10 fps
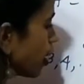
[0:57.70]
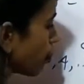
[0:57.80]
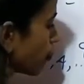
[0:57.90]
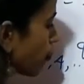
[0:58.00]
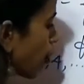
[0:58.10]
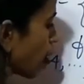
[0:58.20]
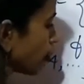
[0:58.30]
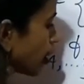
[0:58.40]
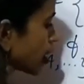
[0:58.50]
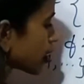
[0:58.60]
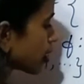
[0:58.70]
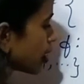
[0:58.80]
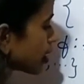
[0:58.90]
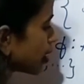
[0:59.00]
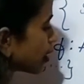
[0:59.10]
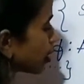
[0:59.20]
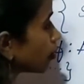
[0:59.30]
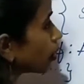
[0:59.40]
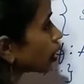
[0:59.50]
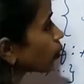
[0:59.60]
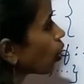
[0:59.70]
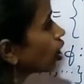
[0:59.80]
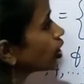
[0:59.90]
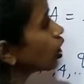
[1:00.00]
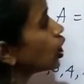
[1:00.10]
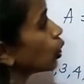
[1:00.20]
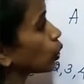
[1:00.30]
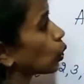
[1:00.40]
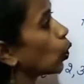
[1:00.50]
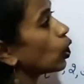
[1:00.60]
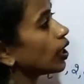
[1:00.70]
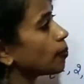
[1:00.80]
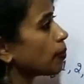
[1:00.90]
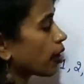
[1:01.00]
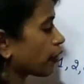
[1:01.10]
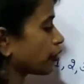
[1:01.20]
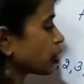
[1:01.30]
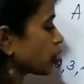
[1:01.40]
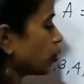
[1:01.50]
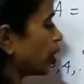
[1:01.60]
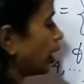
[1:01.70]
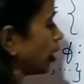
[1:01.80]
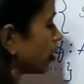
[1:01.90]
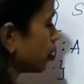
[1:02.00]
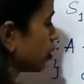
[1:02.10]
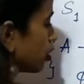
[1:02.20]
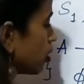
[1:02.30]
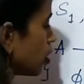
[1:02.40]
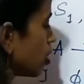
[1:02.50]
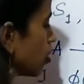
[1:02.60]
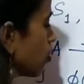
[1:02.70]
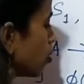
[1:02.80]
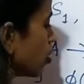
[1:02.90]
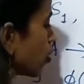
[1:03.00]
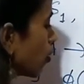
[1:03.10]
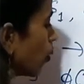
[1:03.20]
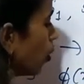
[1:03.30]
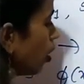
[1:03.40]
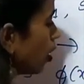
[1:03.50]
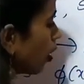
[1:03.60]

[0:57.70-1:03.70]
f of x is nothing but what? Roll number of the student. Roll